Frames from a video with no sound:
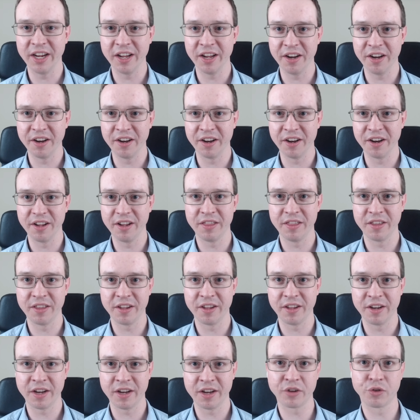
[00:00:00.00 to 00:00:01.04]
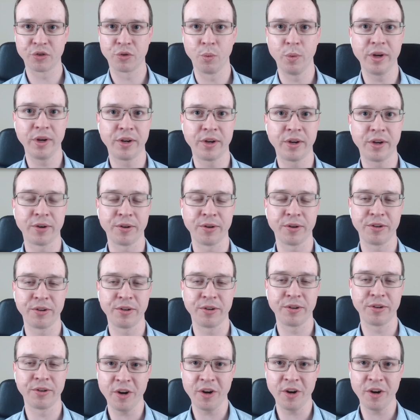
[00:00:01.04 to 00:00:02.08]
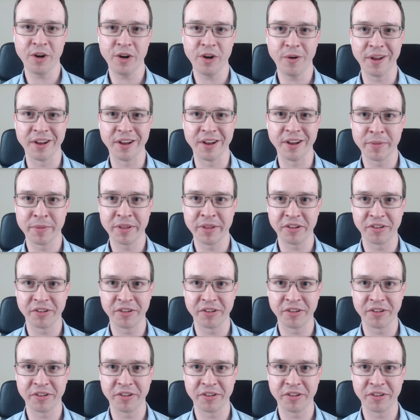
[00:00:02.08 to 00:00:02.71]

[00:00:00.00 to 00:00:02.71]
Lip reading: And some of these last ones are some of the favorites.